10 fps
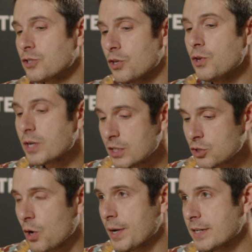So you can
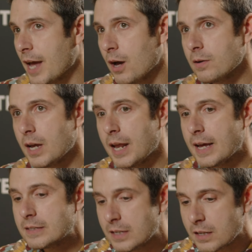tone it down, and
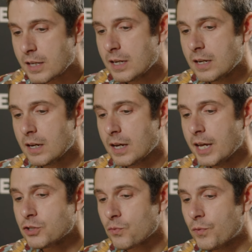ideally,
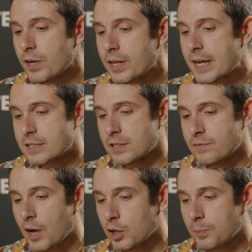it's really as a
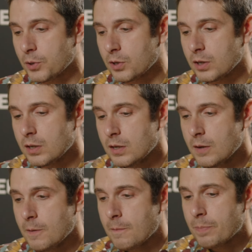developer,
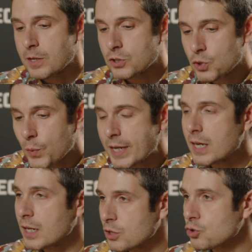
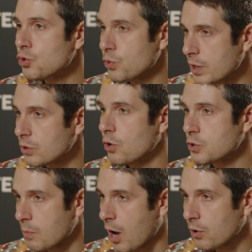tweaking and tuning
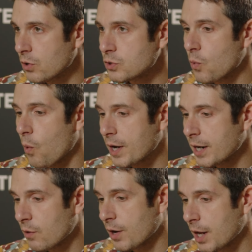those models. What
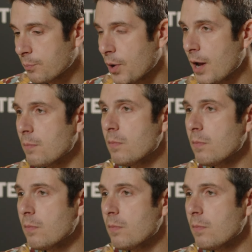can I run on-prem?